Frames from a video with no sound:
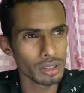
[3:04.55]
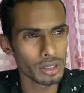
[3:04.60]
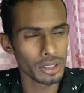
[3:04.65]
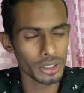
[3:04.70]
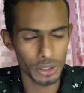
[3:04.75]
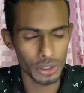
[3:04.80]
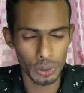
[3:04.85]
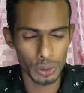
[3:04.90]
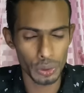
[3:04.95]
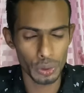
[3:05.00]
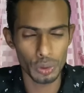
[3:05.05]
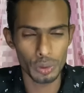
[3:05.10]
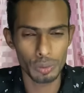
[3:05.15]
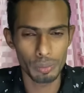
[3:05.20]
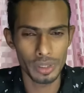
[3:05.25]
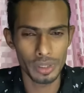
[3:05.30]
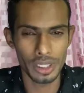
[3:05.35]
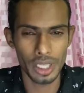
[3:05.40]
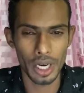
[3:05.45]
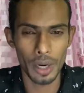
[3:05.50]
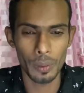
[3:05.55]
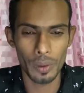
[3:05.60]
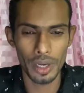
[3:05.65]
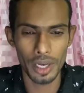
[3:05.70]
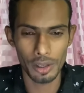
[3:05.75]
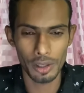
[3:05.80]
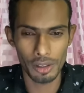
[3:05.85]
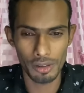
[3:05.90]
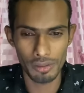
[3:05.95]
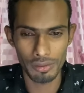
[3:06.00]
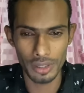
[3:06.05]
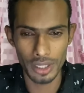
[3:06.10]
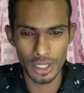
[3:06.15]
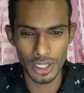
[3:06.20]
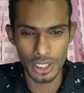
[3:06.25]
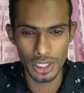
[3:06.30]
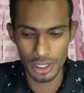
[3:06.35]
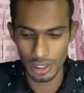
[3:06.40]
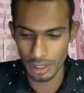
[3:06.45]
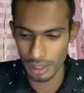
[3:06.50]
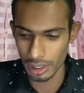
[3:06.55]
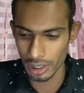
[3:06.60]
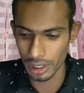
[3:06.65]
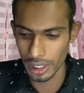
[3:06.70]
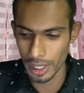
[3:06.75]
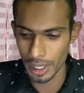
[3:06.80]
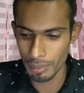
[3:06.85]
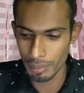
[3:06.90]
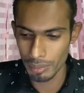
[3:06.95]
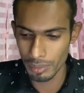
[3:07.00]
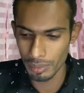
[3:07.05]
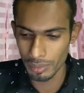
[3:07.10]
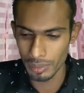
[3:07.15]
you should be aware of this term.